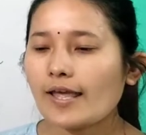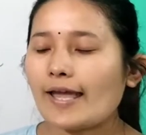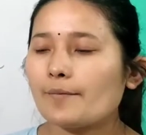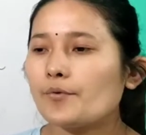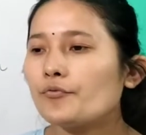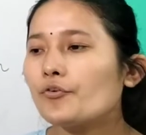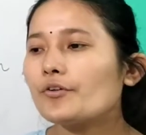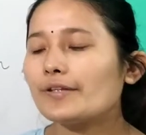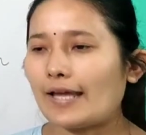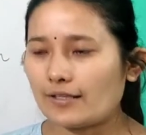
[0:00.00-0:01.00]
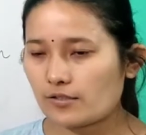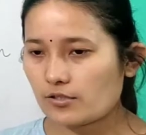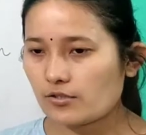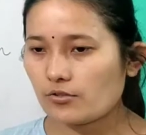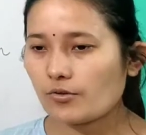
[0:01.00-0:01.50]
and before that,
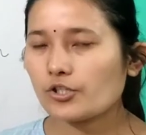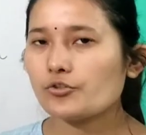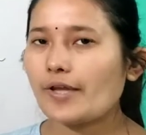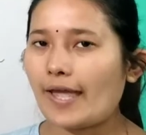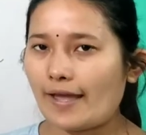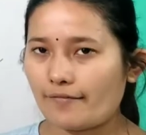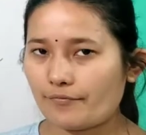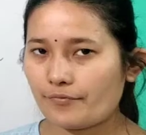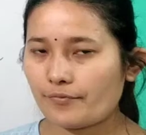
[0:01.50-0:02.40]
what do you have?